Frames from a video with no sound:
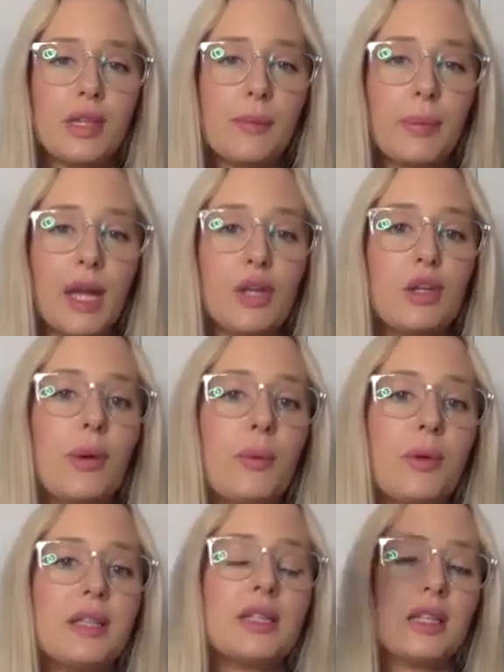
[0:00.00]
But I knew I
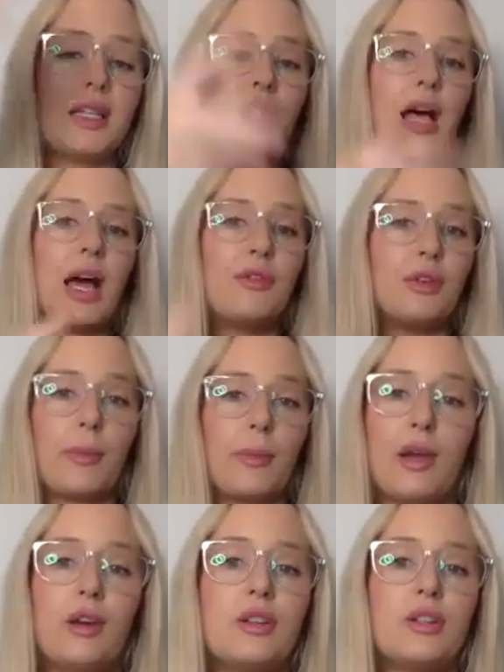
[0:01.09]
wanted to live a life on
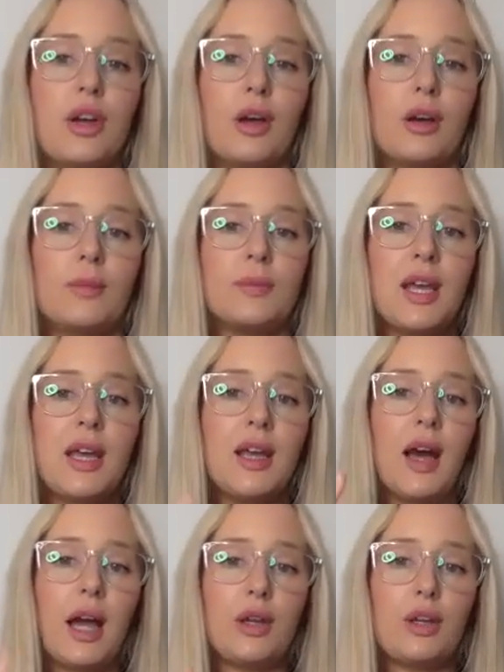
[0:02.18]
my own terms.
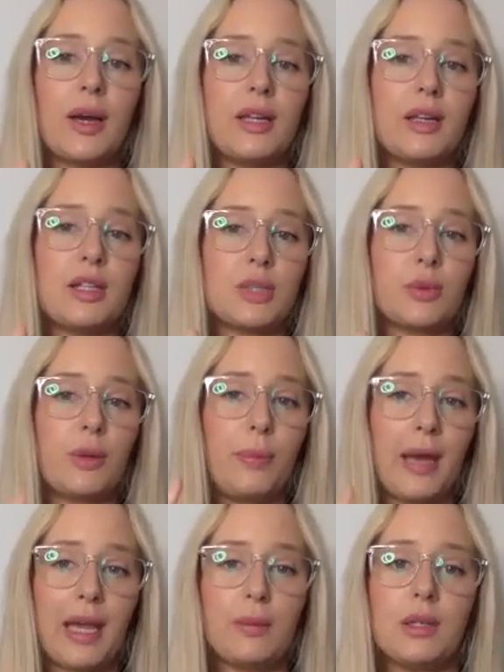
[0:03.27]
I knew I didn't just want to
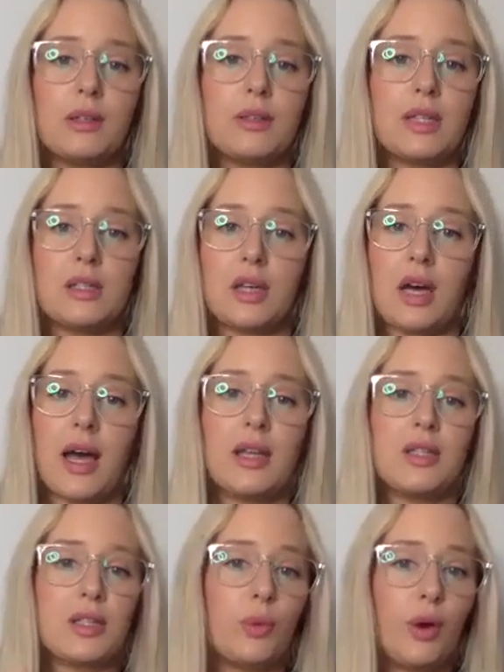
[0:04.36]
pay bills and die and
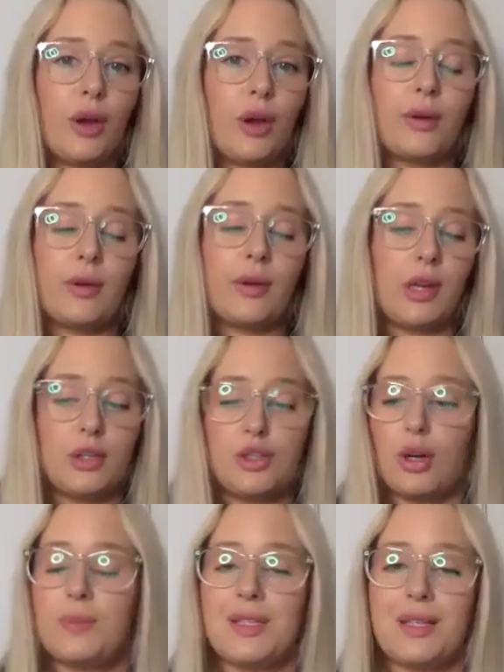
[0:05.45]
just work a
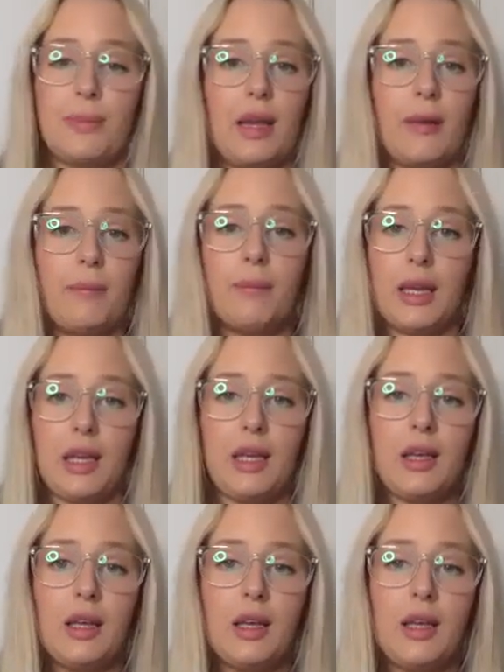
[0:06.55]
job to make
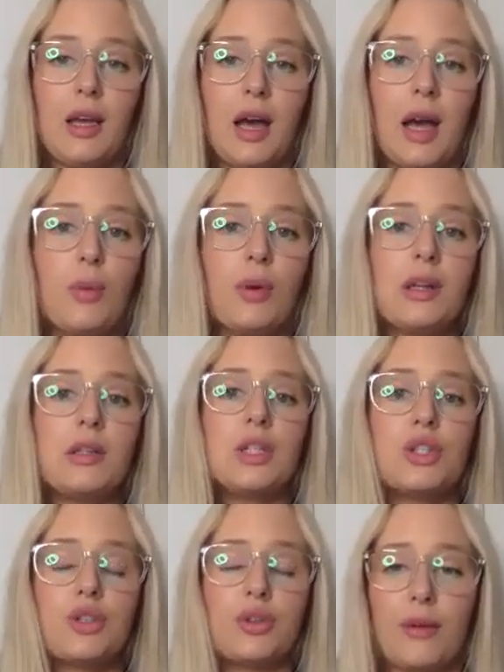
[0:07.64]
money. I wanted to
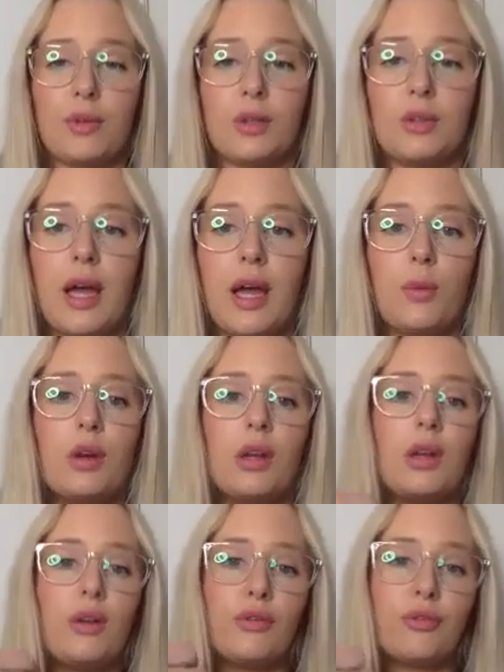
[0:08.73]
travel. I
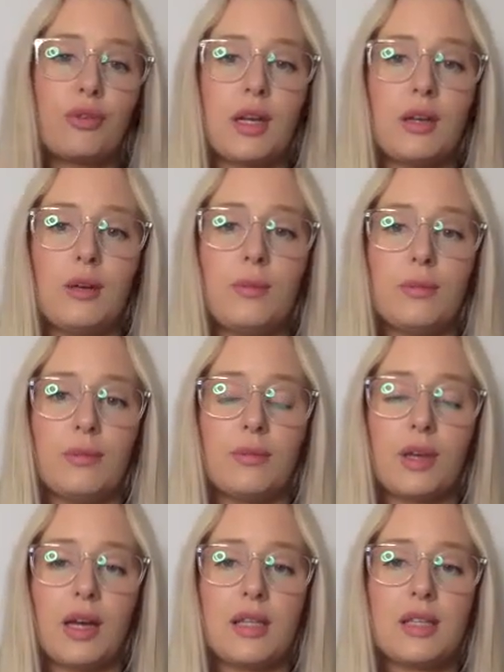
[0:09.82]
wanted freedom,
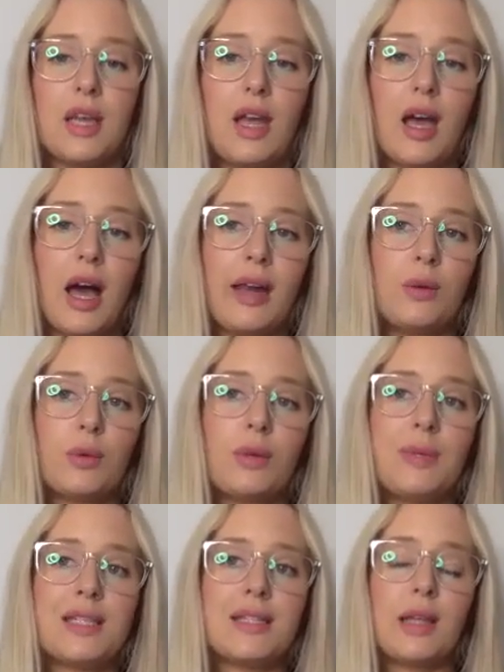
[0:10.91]
guys. I didn't want to
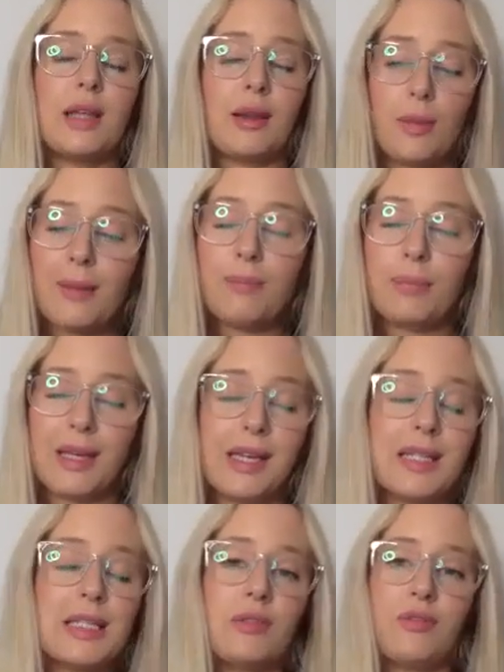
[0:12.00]
be like, my
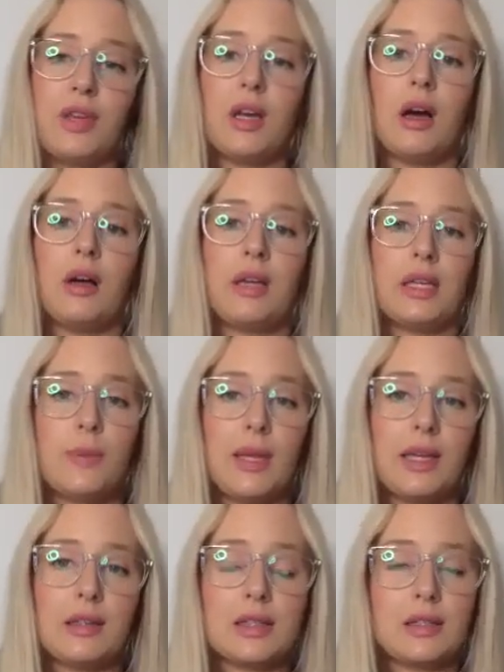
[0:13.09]
biggest fear is
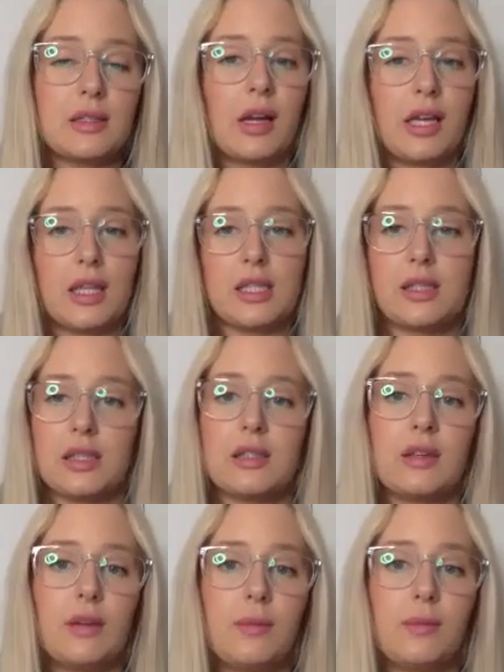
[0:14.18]
being stuck in the
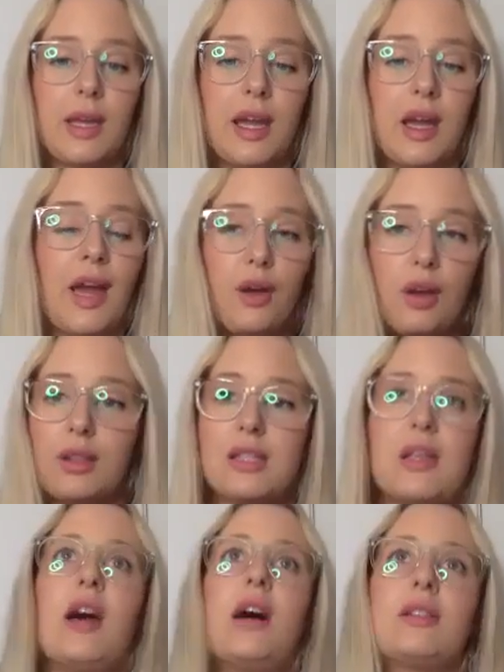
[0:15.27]
system. Okay, I own this
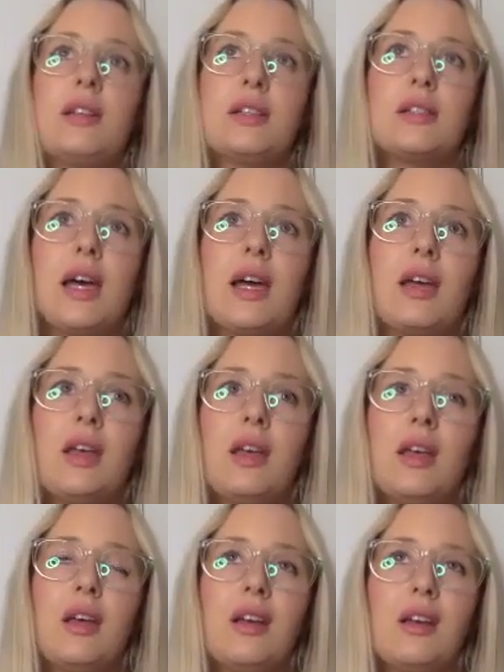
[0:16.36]
house and it's like,
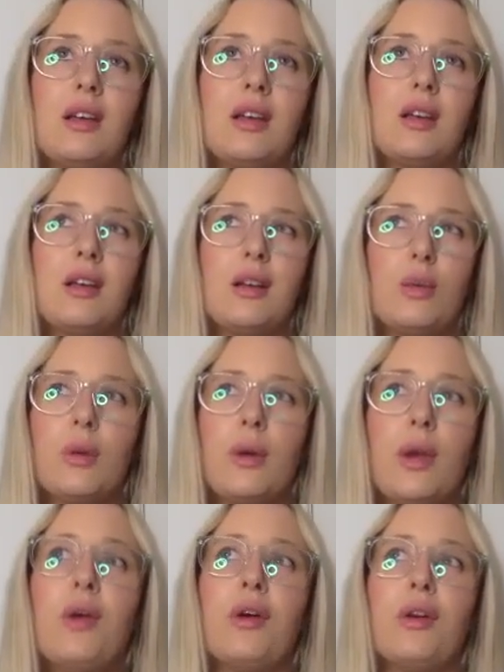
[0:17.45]
what do I
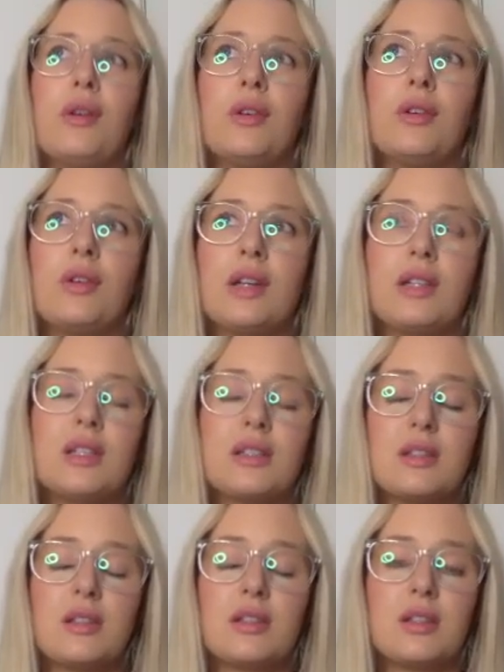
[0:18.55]
own? I
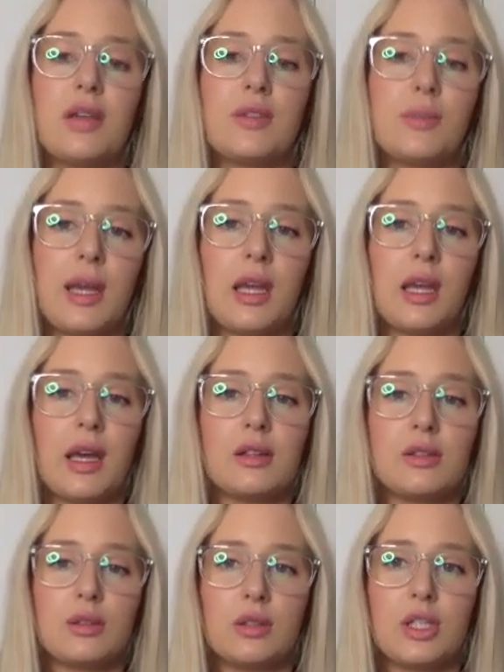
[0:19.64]
just still have to pay
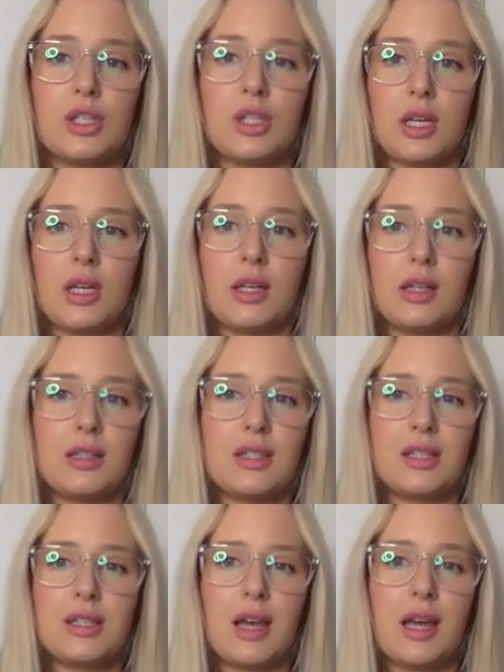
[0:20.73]
council, all this shit. And it's
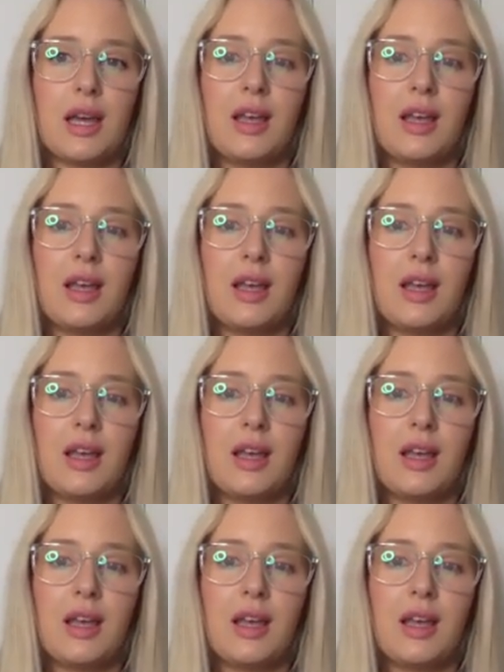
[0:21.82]
just like,